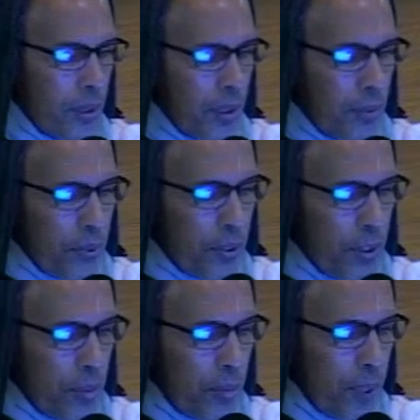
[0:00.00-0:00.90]
Reading from
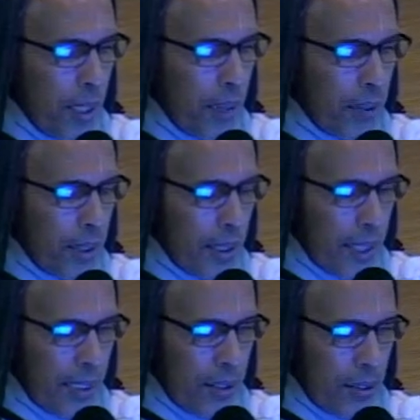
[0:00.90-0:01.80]
Srimad
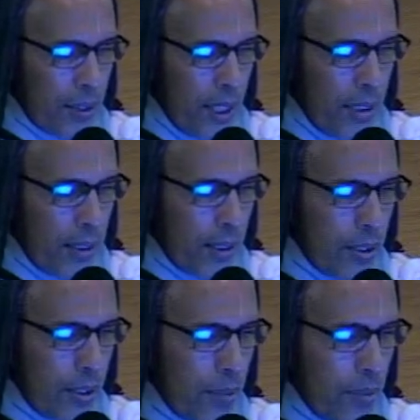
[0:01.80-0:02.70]
Bhagavatam, Canto 10, the
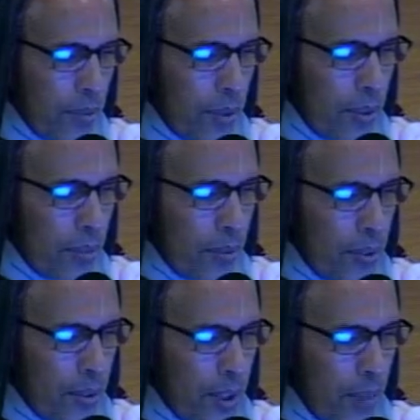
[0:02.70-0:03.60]
Summon
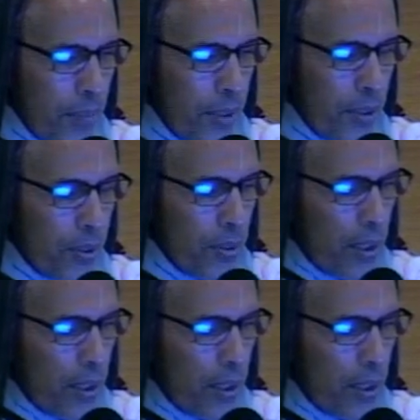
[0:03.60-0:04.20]
Bonum, Chapter